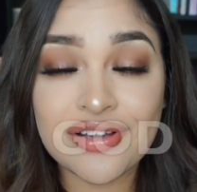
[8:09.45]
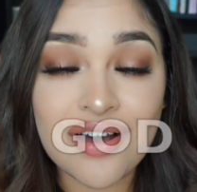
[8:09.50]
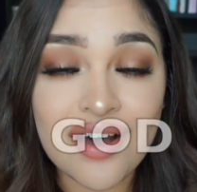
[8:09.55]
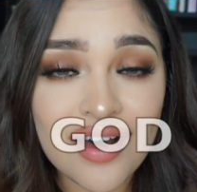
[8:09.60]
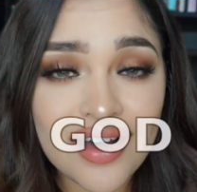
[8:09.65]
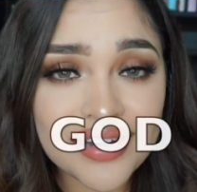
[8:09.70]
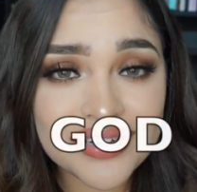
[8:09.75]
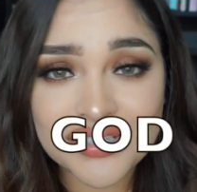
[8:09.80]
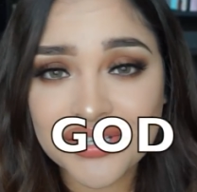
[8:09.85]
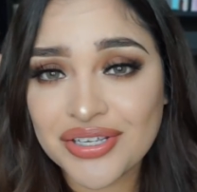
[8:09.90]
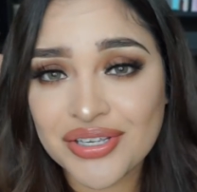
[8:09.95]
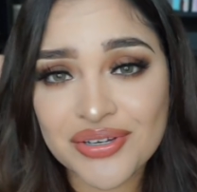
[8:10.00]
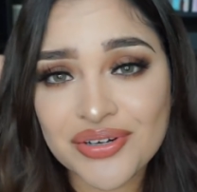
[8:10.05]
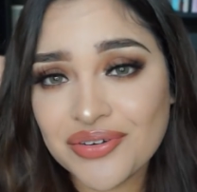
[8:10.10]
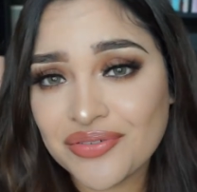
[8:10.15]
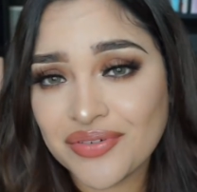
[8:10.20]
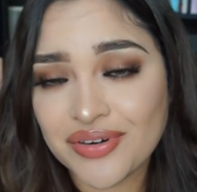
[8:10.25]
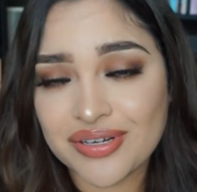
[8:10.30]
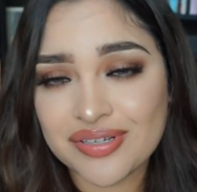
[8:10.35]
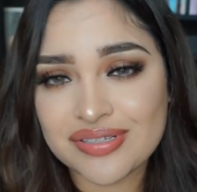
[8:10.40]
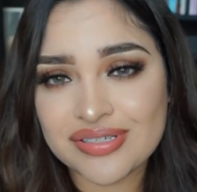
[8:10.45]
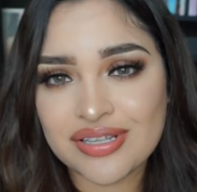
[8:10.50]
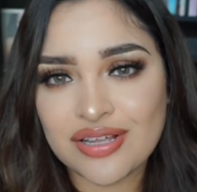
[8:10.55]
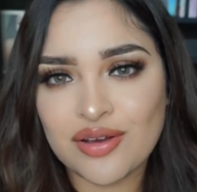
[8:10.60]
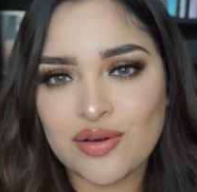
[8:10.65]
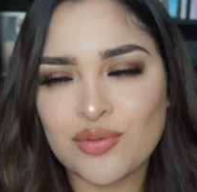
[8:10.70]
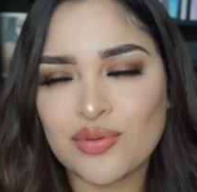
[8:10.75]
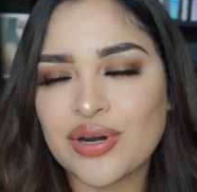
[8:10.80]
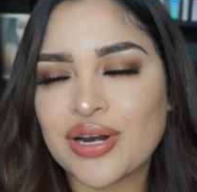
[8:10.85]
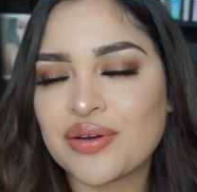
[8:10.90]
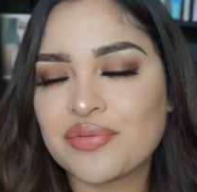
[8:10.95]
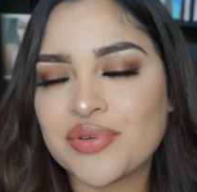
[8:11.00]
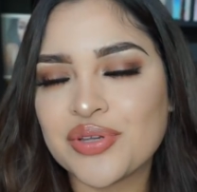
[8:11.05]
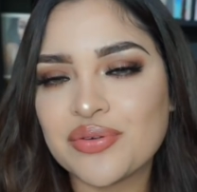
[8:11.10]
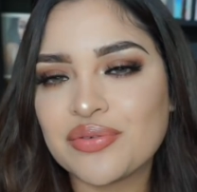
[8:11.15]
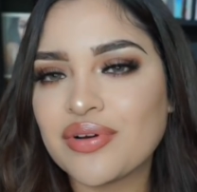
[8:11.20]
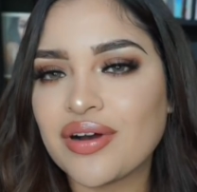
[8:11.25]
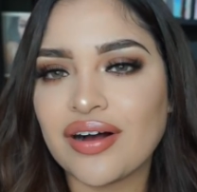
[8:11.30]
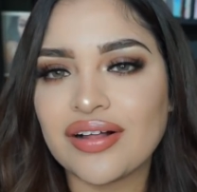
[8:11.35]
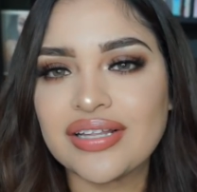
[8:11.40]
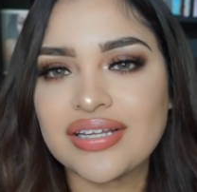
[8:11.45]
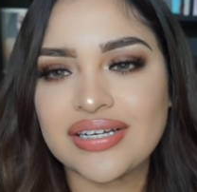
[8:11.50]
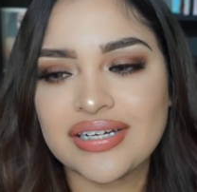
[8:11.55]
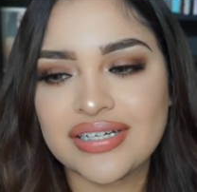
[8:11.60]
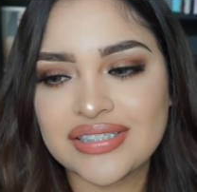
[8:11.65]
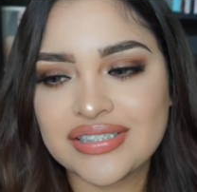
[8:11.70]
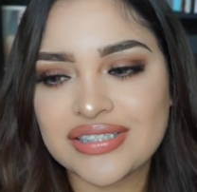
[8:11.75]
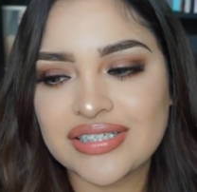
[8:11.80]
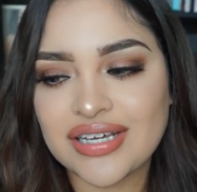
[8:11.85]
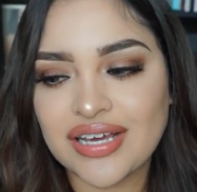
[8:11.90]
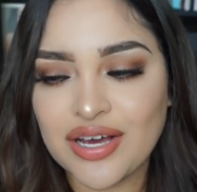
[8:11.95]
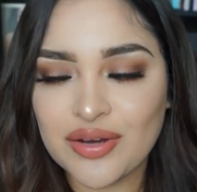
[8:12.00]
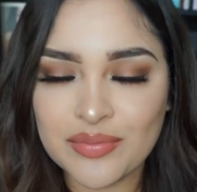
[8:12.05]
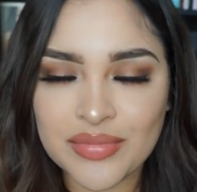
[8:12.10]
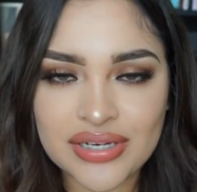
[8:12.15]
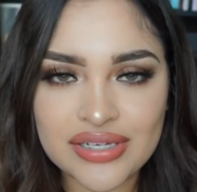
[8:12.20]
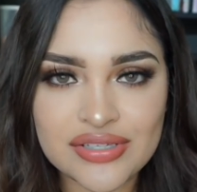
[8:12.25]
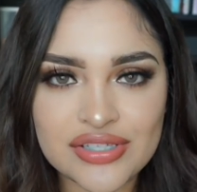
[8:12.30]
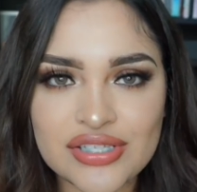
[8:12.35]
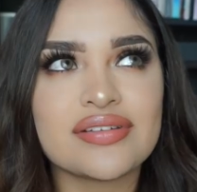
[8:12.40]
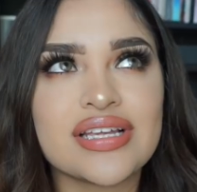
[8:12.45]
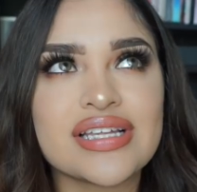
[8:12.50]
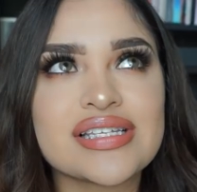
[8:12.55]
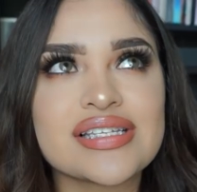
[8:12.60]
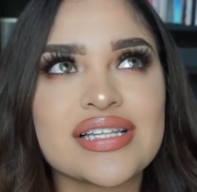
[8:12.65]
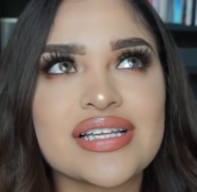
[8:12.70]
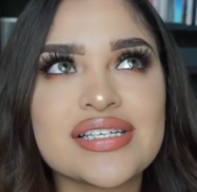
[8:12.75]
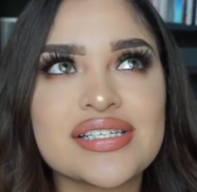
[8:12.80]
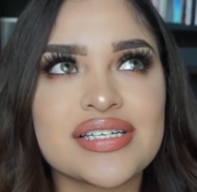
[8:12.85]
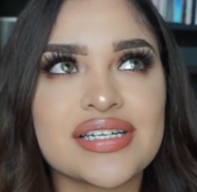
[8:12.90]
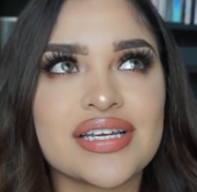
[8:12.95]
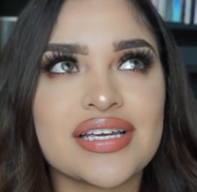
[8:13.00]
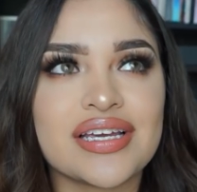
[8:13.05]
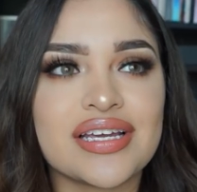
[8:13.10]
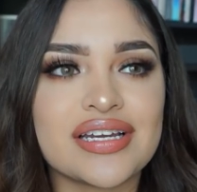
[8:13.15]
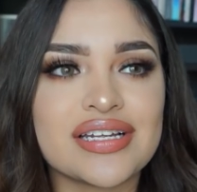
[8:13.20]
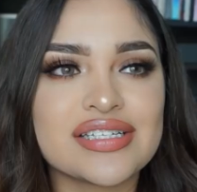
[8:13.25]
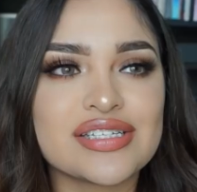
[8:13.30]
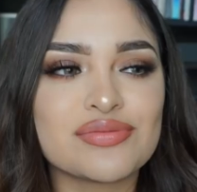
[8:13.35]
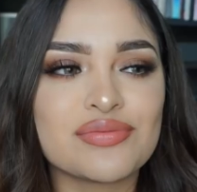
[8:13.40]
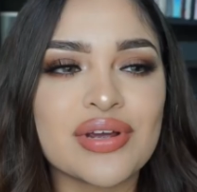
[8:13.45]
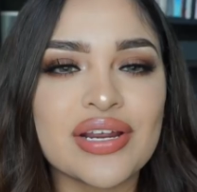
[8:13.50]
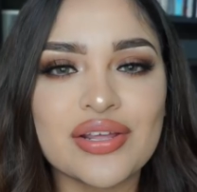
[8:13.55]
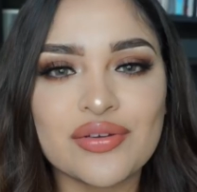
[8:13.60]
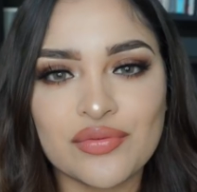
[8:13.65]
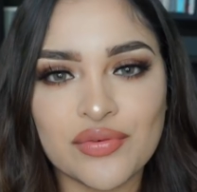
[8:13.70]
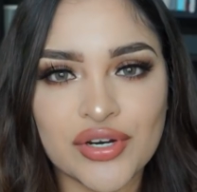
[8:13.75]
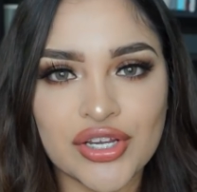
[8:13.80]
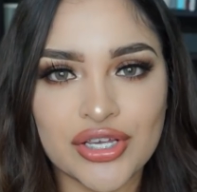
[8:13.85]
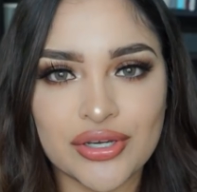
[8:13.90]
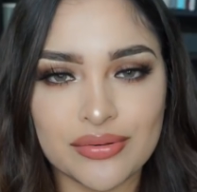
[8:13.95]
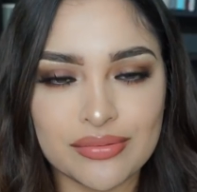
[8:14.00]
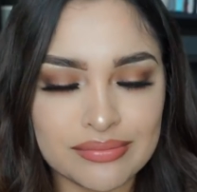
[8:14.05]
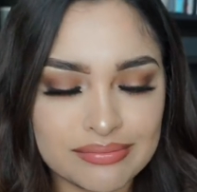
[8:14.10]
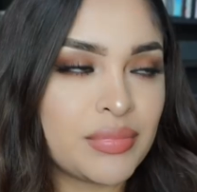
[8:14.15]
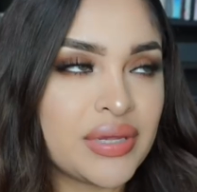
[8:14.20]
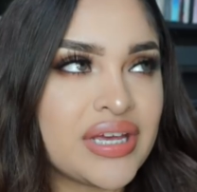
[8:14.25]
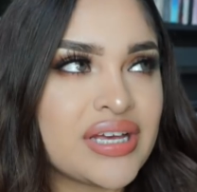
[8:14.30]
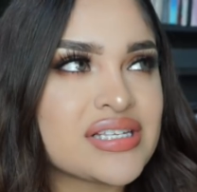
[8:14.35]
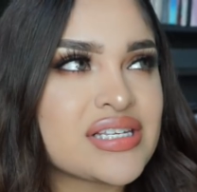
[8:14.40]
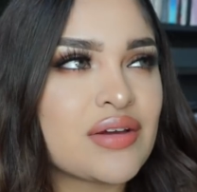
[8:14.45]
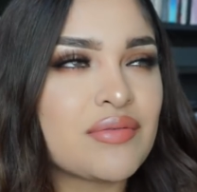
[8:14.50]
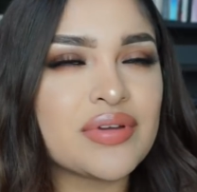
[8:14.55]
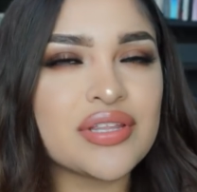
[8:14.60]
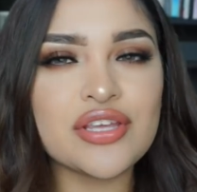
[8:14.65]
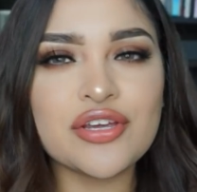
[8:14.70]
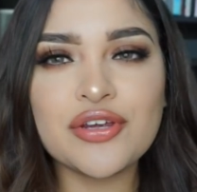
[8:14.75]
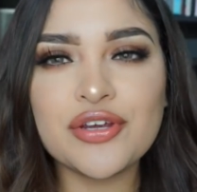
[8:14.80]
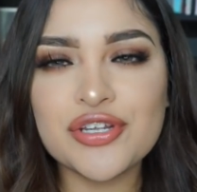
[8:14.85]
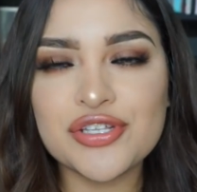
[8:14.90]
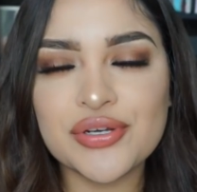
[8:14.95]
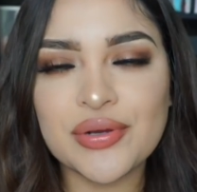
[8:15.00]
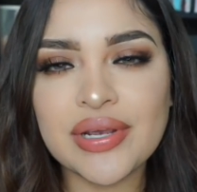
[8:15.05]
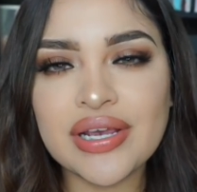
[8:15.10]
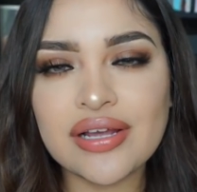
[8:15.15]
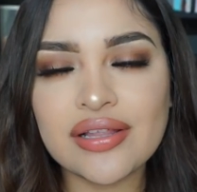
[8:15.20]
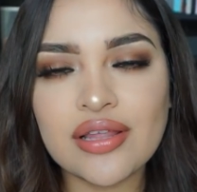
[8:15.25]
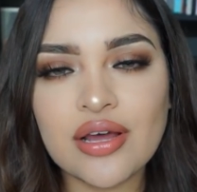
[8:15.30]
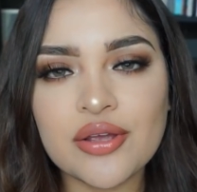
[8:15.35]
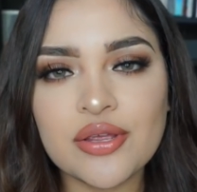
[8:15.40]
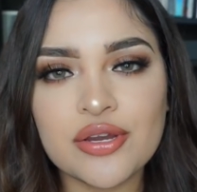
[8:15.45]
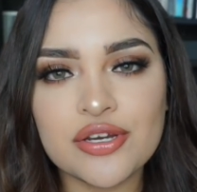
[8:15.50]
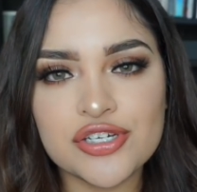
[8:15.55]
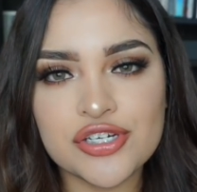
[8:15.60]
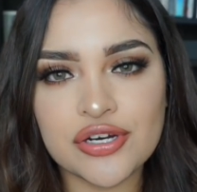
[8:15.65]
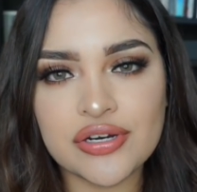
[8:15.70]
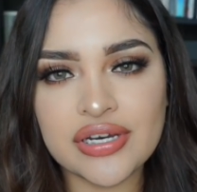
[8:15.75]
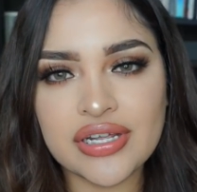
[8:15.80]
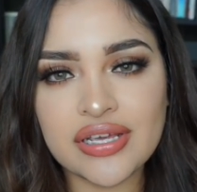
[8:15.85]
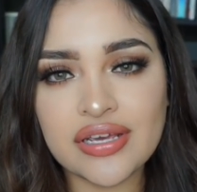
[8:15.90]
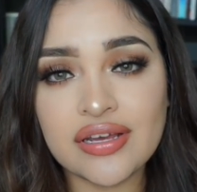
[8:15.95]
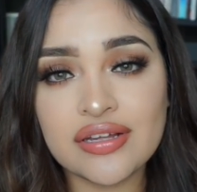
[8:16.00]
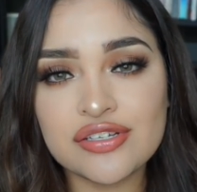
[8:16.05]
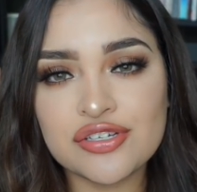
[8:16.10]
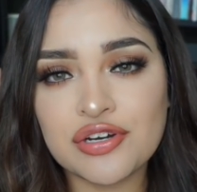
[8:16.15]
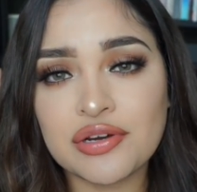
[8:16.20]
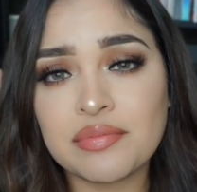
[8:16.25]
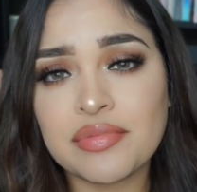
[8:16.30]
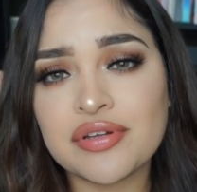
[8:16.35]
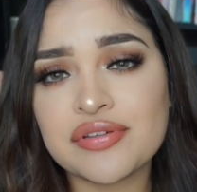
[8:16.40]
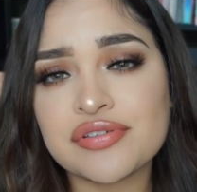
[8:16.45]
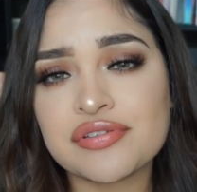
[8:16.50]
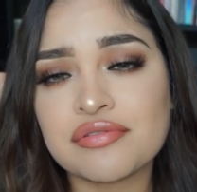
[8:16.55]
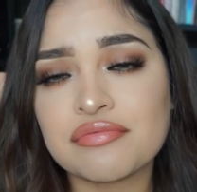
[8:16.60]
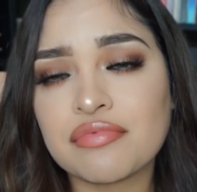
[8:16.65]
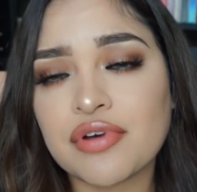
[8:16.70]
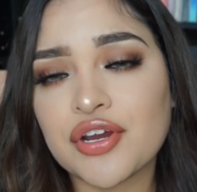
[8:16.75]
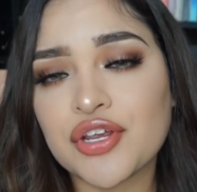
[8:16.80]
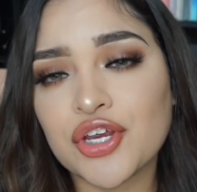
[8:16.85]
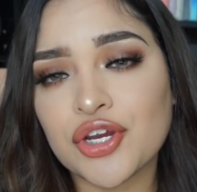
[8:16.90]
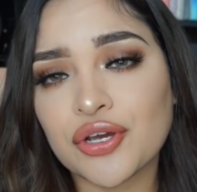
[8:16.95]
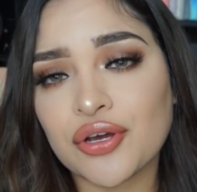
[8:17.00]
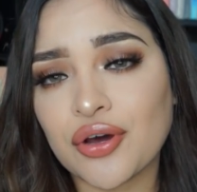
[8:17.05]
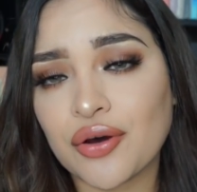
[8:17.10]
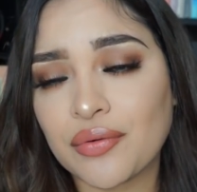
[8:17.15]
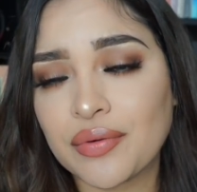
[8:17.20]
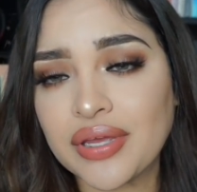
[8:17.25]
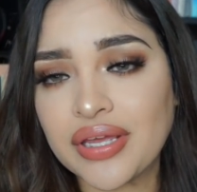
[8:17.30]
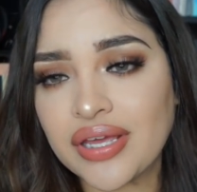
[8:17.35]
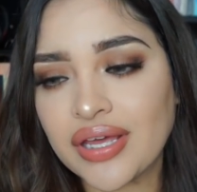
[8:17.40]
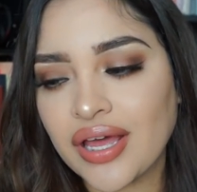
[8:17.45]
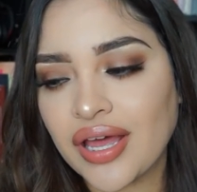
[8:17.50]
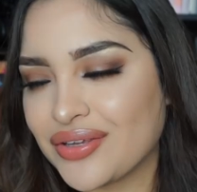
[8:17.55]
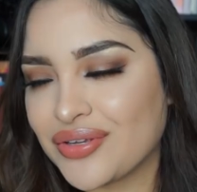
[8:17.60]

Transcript: God, the universe, whatever you call it, it's coming, it's listening, and it's ready for you, because everything you're doing along your journey contributes to where you're going.